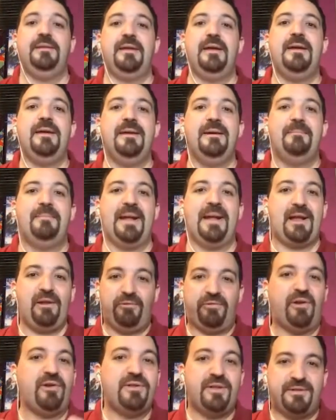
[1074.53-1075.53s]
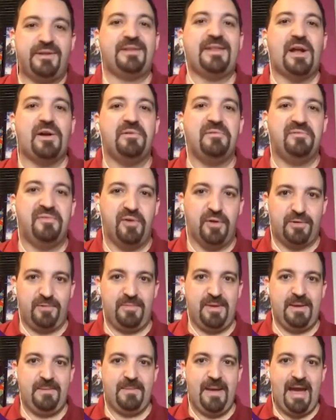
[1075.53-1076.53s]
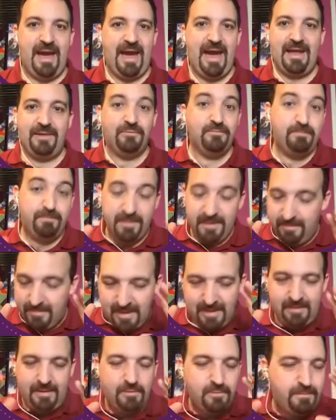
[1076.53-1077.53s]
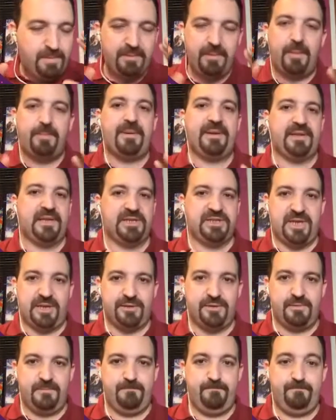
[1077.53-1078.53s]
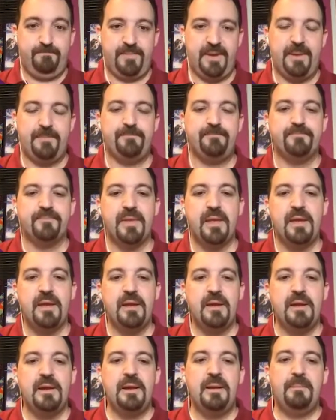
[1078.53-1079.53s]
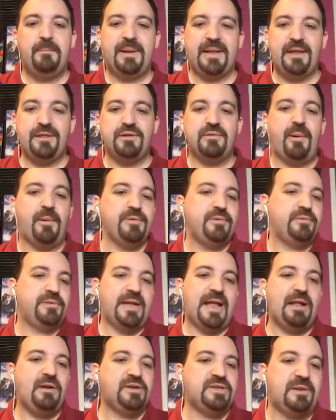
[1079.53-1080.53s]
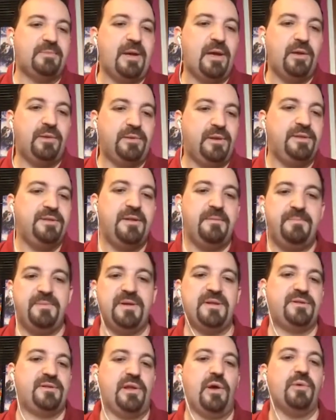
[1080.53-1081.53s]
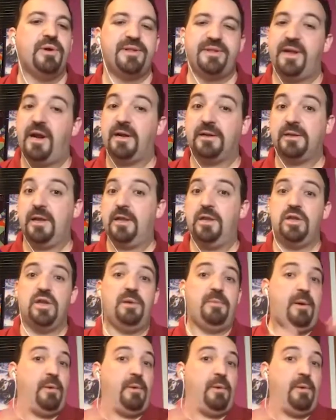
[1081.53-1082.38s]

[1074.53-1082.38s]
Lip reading: enough in the website for the user to be comfortable. So this is why we're going to use TCP slow